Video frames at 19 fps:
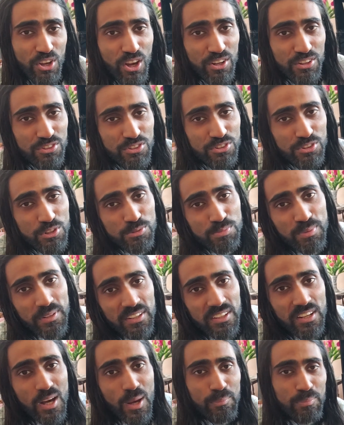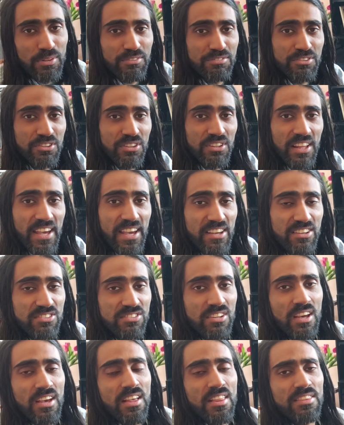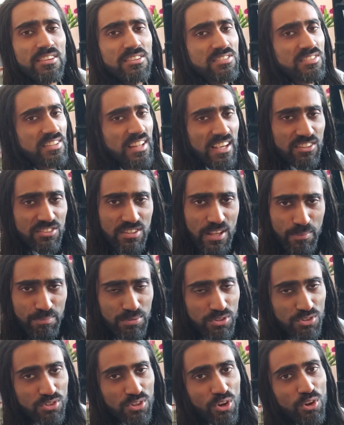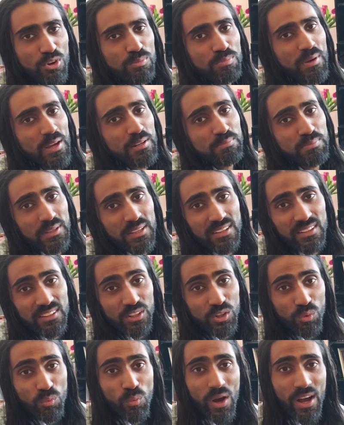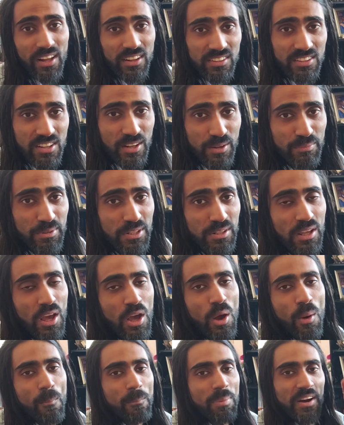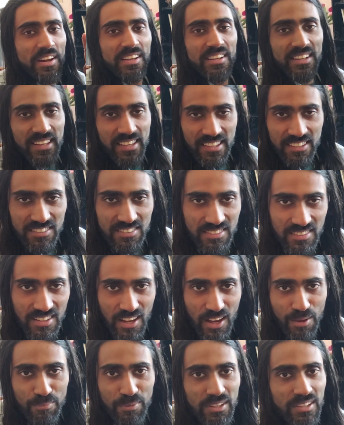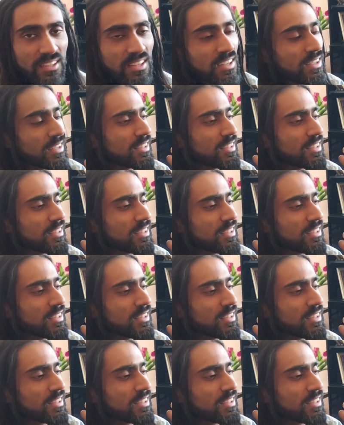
honest, there's been a couple of delays. This next episode might be a little while coming, but it is coming.